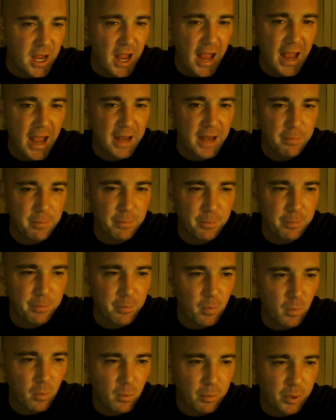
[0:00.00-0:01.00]
and
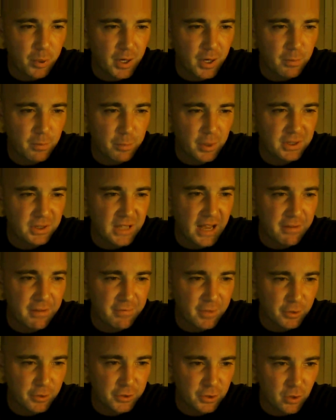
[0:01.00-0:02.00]
put that
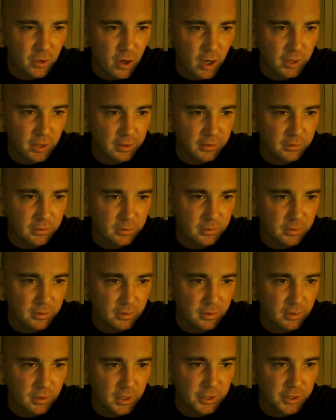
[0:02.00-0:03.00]
filter on
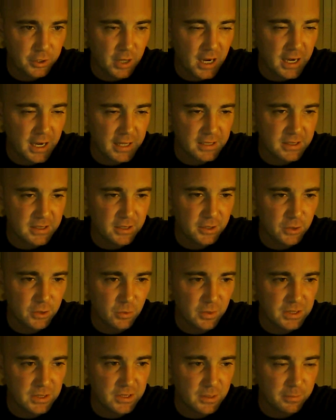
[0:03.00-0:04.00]
in your eyes and your
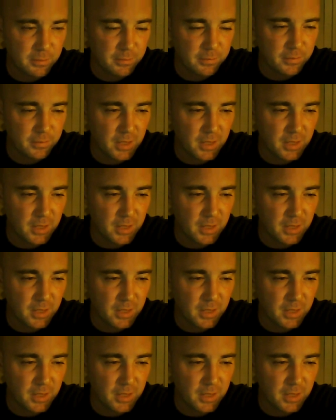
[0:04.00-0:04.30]
wisdom,